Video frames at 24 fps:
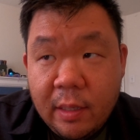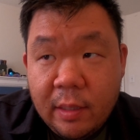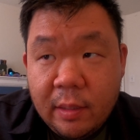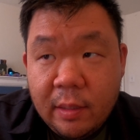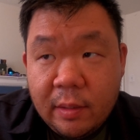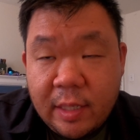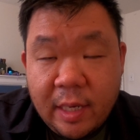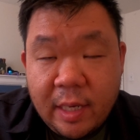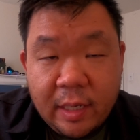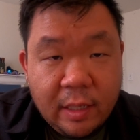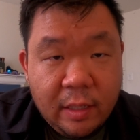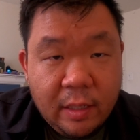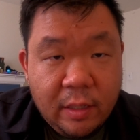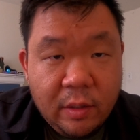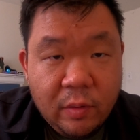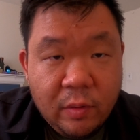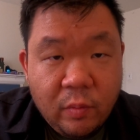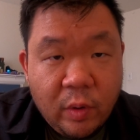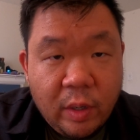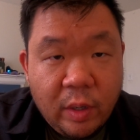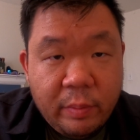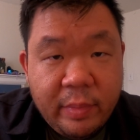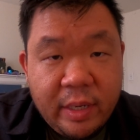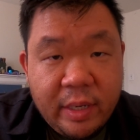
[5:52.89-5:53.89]
take it, you know,
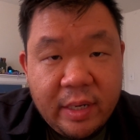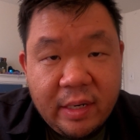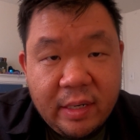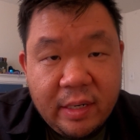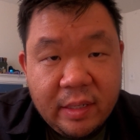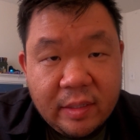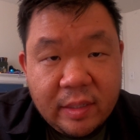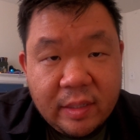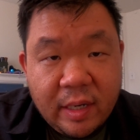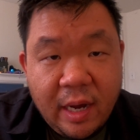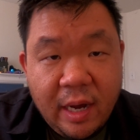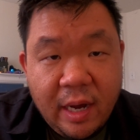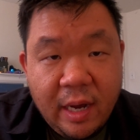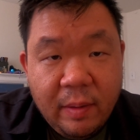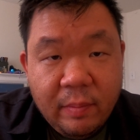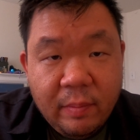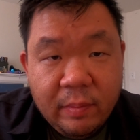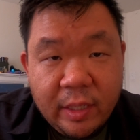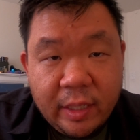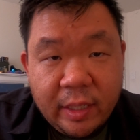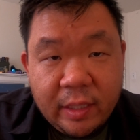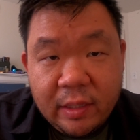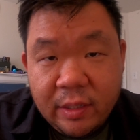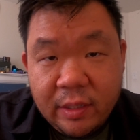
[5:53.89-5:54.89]
1 minute at a time,
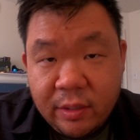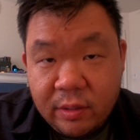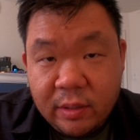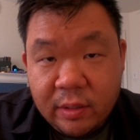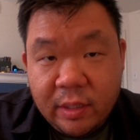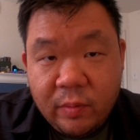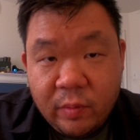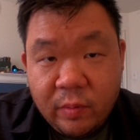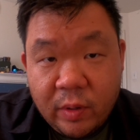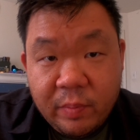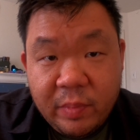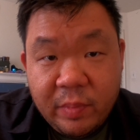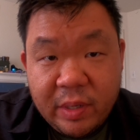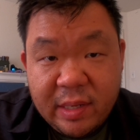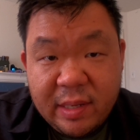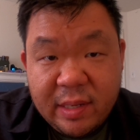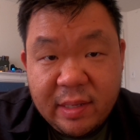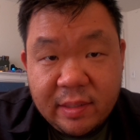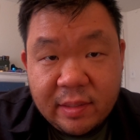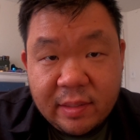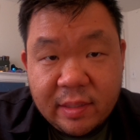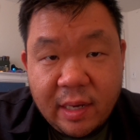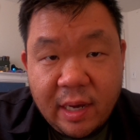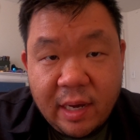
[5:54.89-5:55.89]
like literally 1 minute
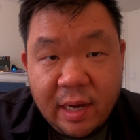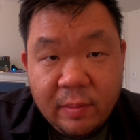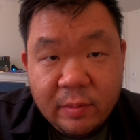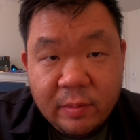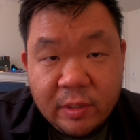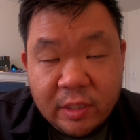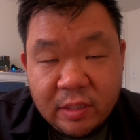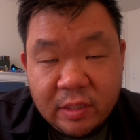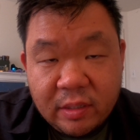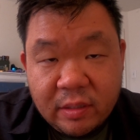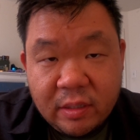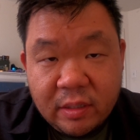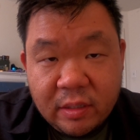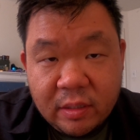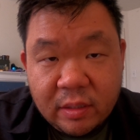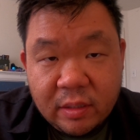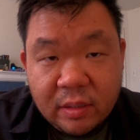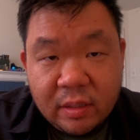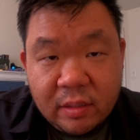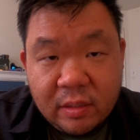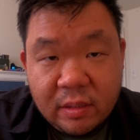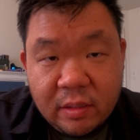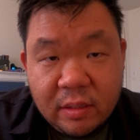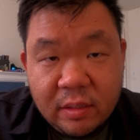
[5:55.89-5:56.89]
at a time, just to
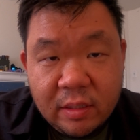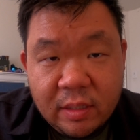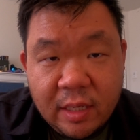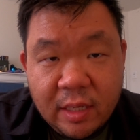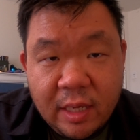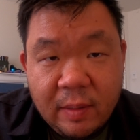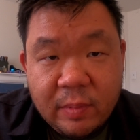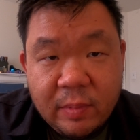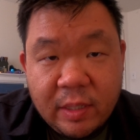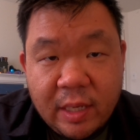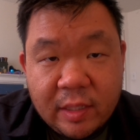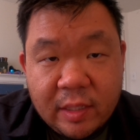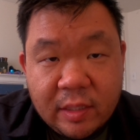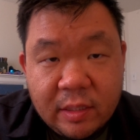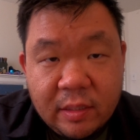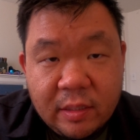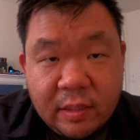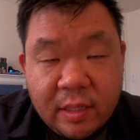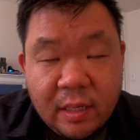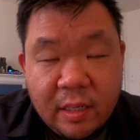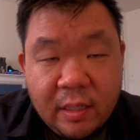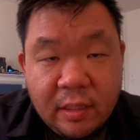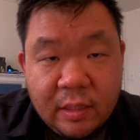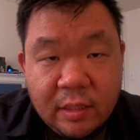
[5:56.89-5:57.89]
keep that
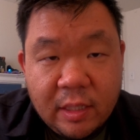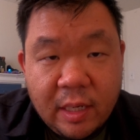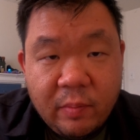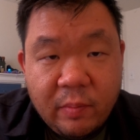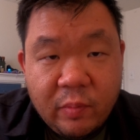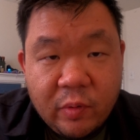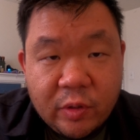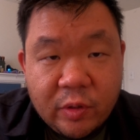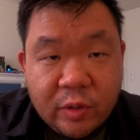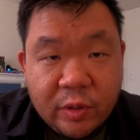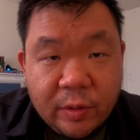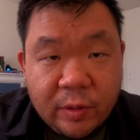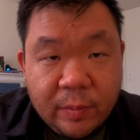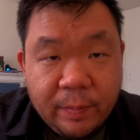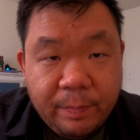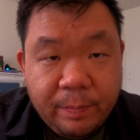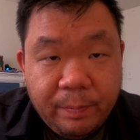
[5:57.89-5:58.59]
steady temperature.